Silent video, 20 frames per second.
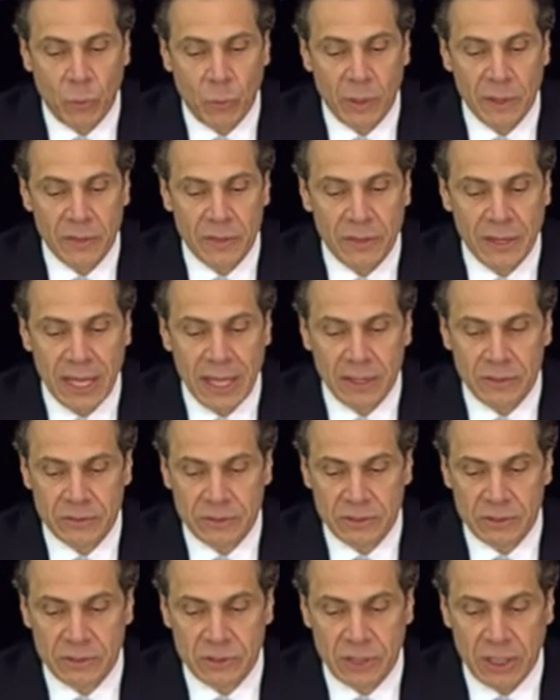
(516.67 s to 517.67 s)

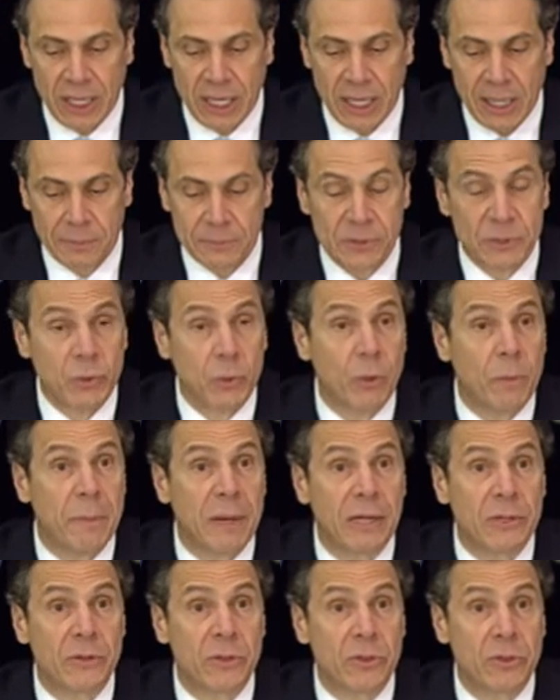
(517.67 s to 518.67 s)
1,000 jobs to
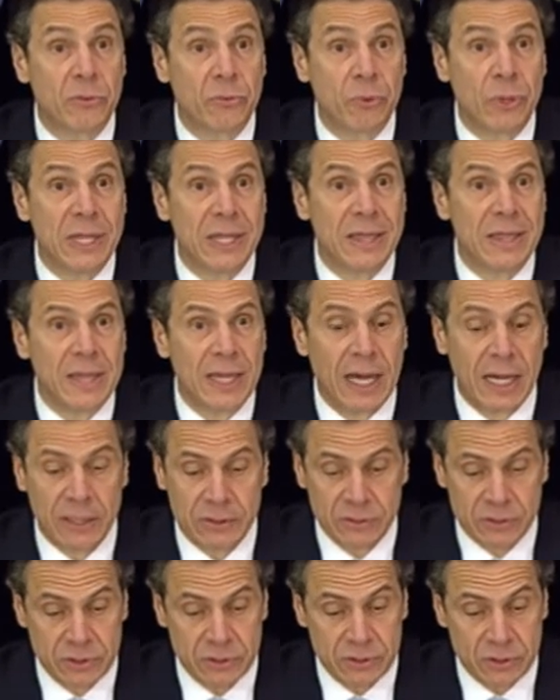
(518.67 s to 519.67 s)
about
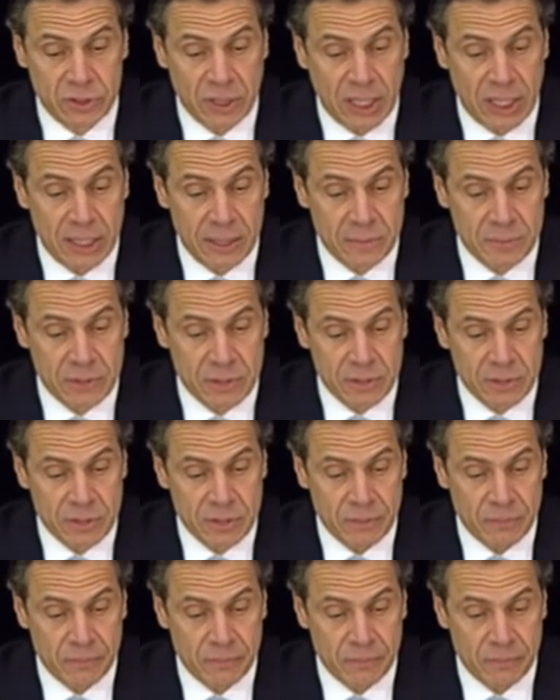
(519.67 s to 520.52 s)
3,000 jobs.